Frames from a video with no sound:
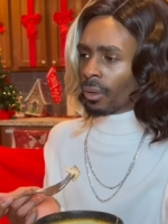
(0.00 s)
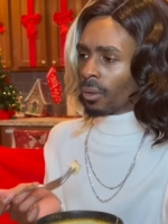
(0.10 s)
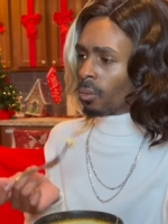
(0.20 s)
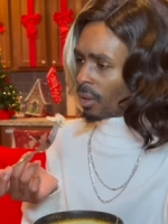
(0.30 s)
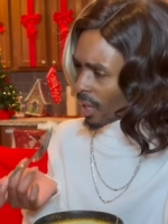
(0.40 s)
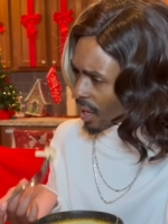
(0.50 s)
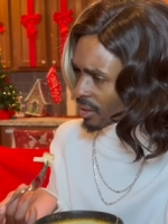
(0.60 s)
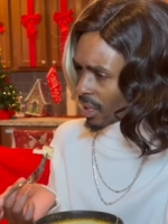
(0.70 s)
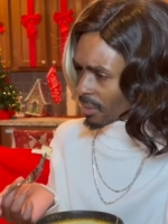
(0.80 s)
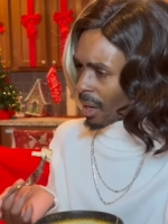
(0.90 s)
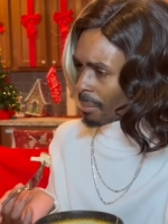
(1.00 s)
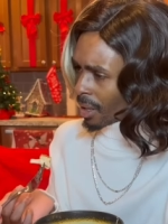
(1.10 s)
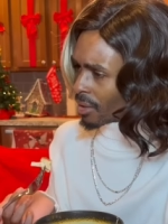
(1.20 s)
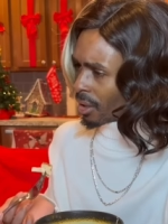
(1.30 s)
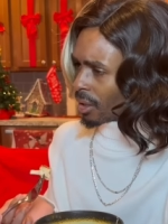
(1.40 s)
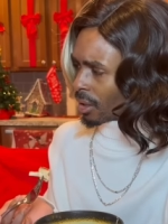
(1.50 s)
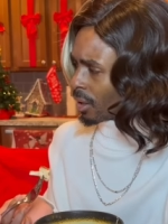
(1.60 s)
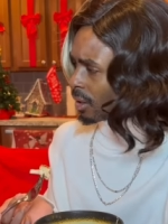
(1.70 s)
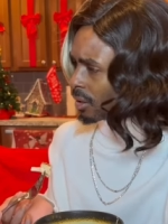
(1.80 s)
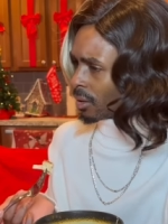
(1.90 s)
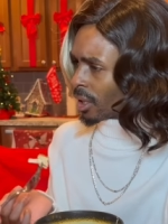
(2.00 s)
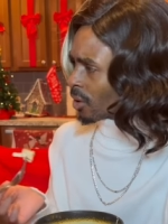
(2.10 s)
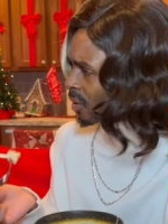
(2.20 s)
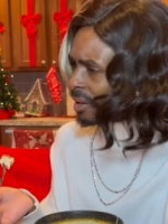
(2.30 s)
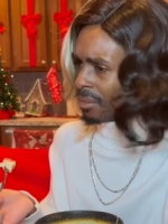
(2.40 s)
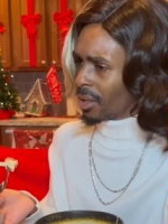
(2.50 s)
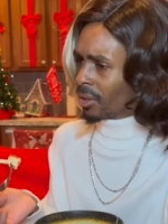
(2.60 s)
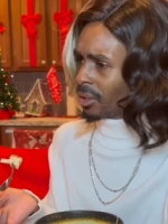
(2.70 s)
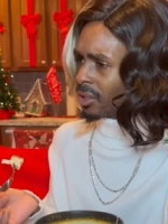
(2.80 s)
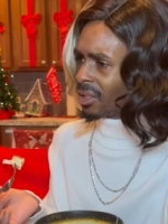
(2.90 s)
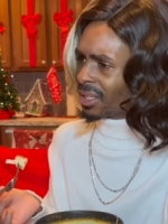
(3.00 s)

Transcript: Well, yes, that's my mother. Their grandmother. She's